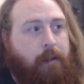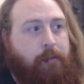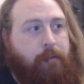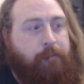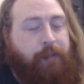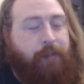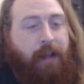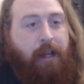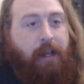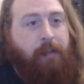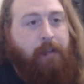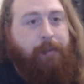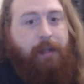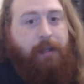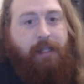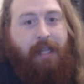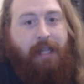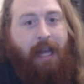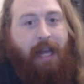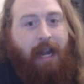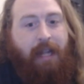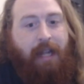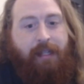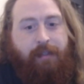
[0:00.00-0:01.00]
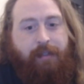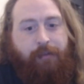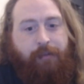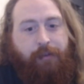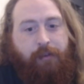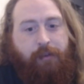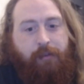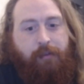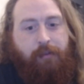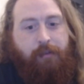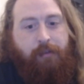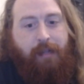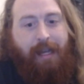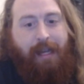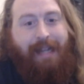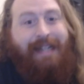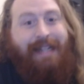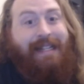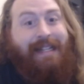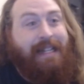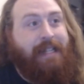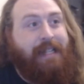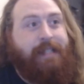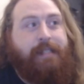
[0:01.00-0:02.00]
They're going to be on the calendar for
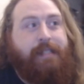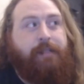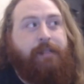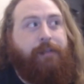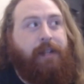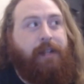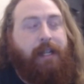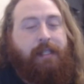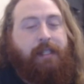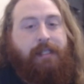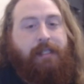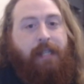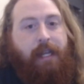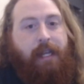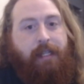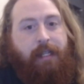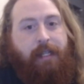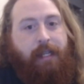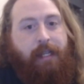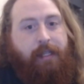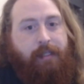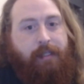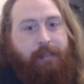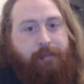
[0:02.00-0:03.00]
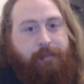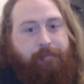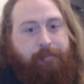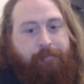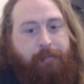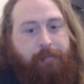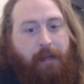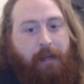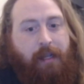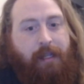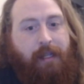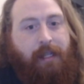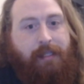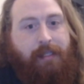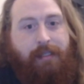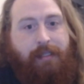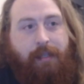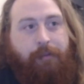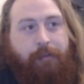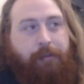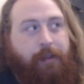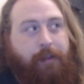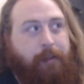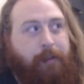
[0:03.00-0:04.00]
at least the next 10 years, unless
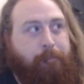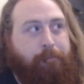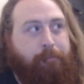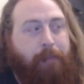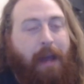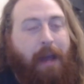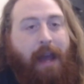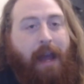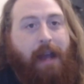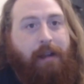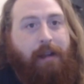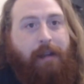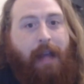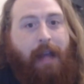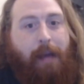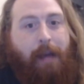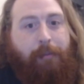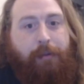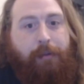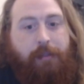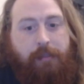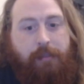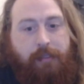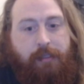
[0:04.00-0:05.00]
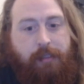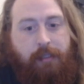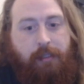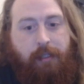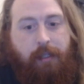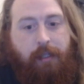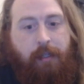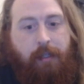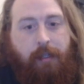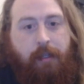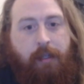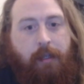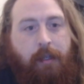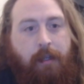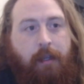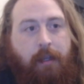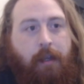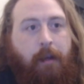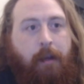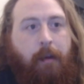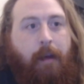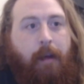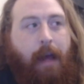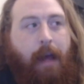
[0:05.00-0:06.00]
something bad happens.
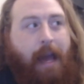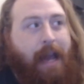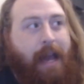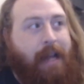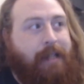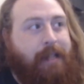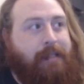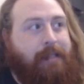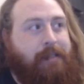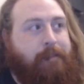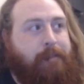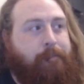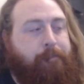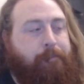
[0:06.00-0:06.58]
And